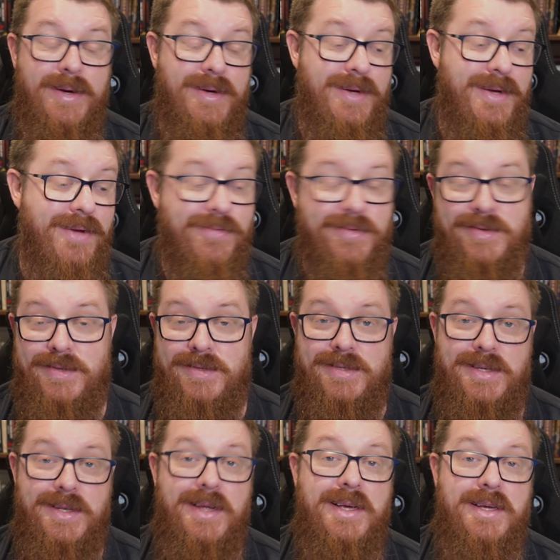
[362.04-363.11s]
even
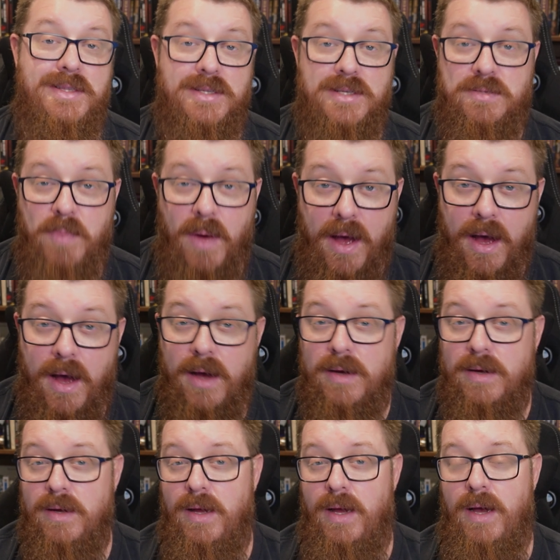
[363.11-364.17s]
sitting in the
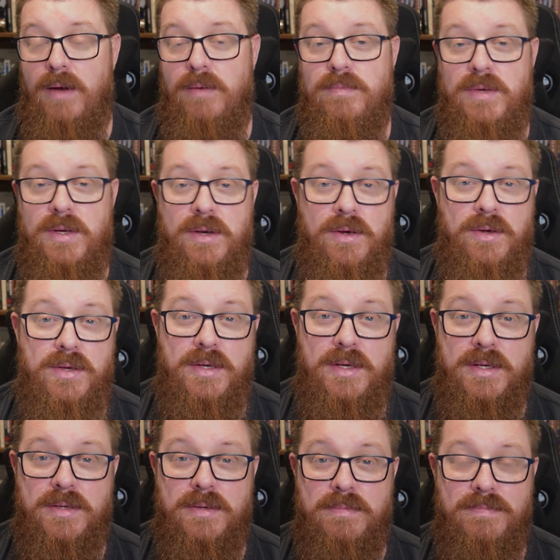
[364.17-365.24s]
spa,
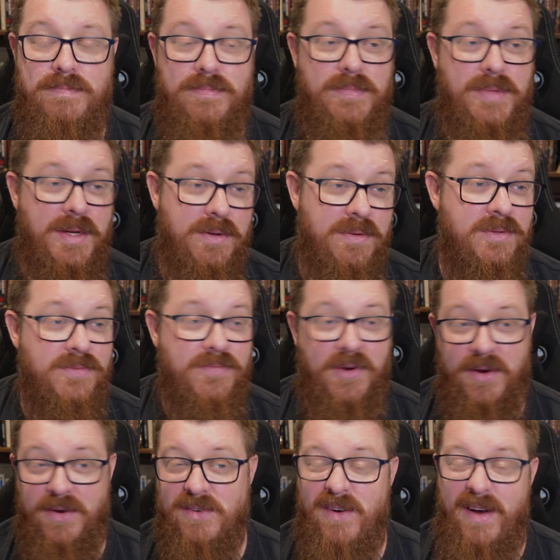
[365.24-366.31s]
it was
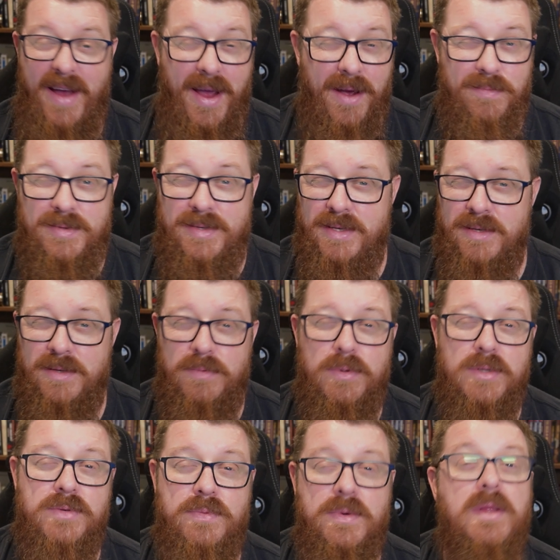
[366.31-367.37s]
very cramped. It
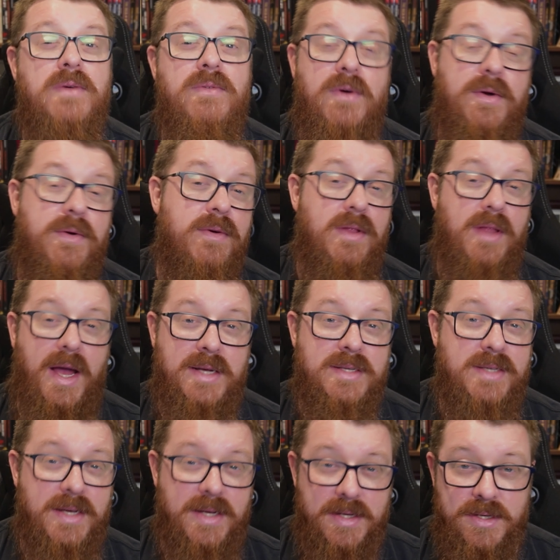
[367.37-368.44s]
wasn't really very
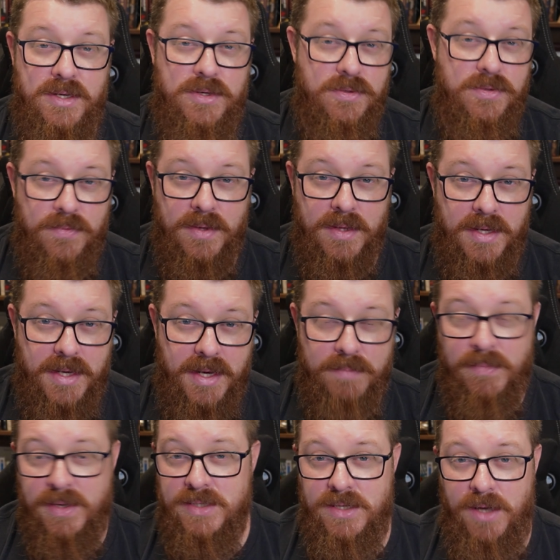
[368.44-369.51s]
relaxing and you couldn't really
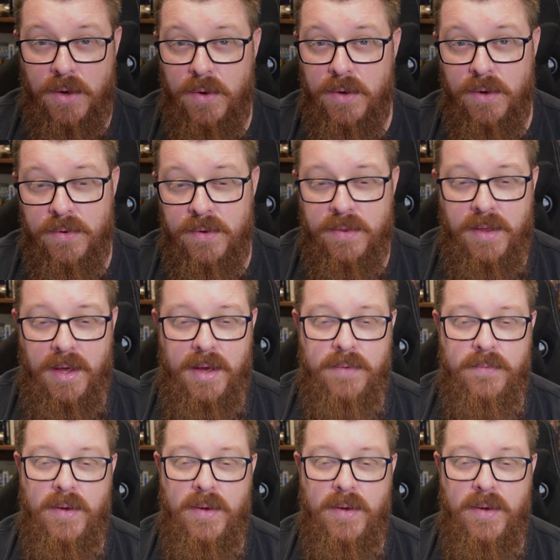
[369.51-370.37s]
get much going on in there.